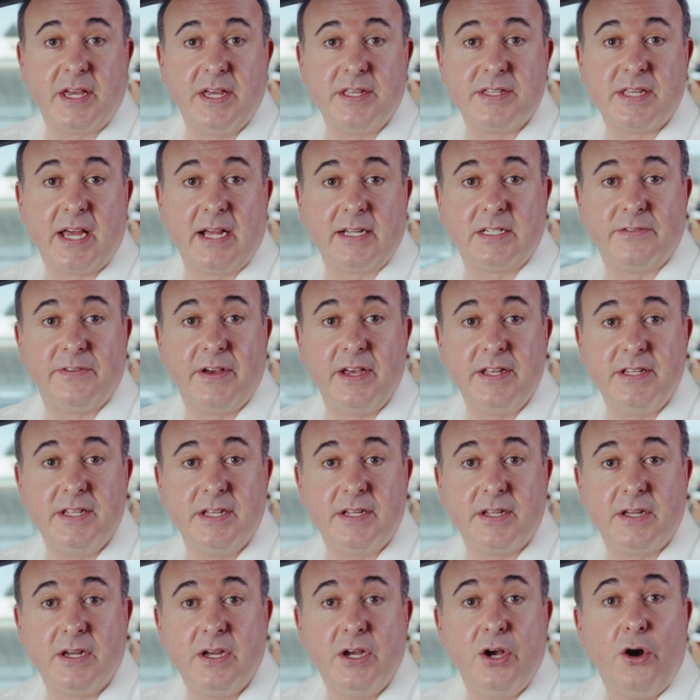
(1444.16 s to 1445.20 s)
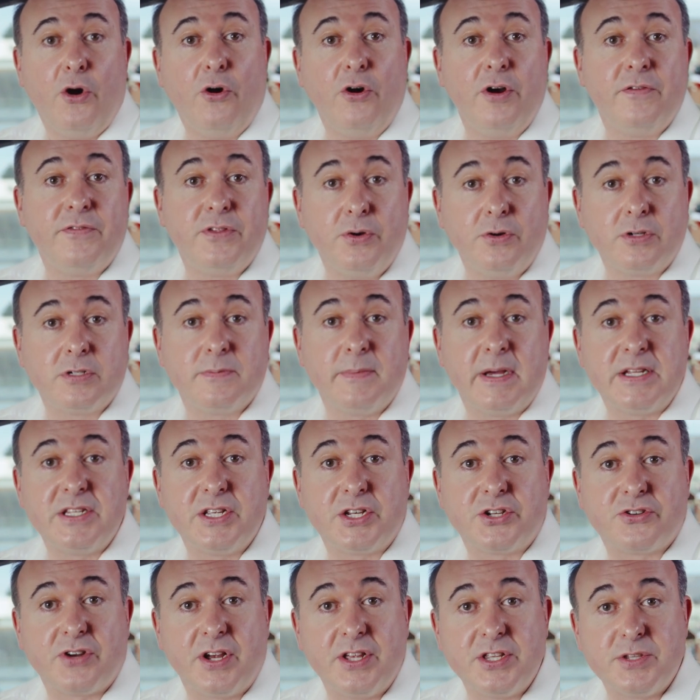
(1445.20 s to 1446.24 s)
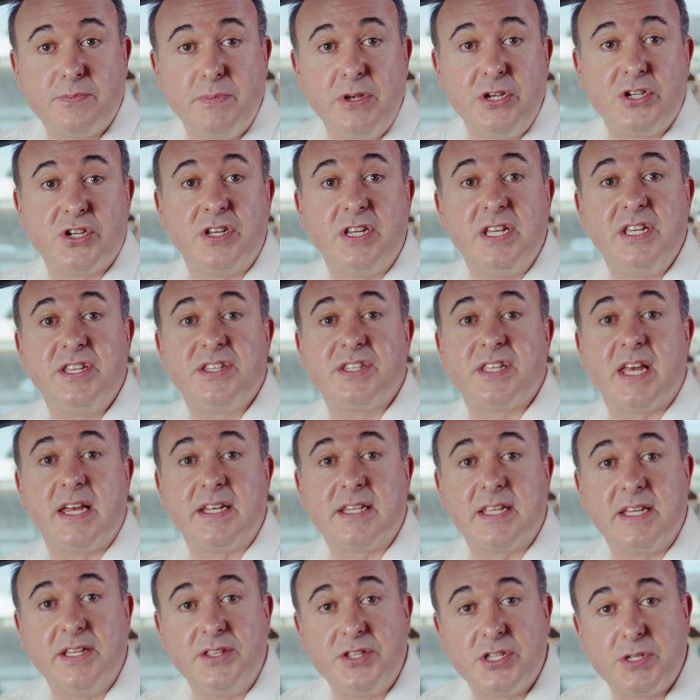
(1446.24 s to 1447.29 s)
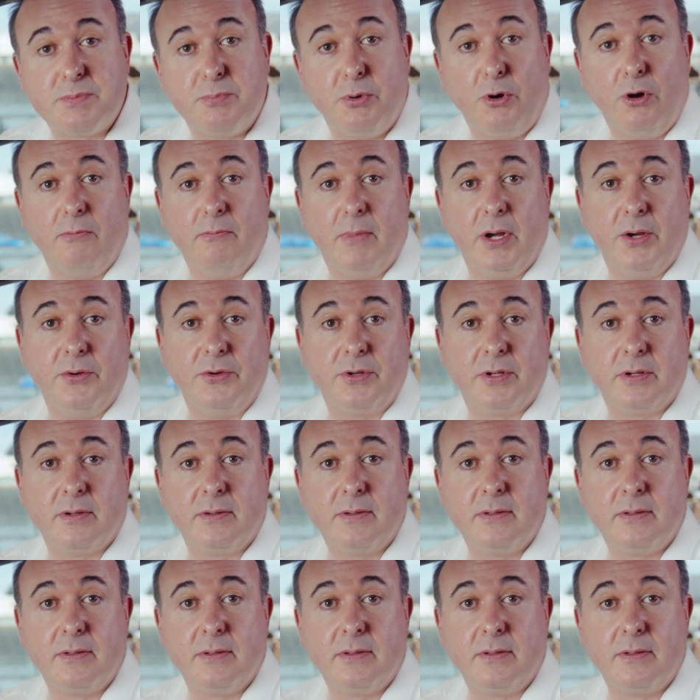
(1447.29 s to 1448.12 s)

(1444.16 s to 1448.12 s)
is activated, or if the automatic transmission is set in sport mode.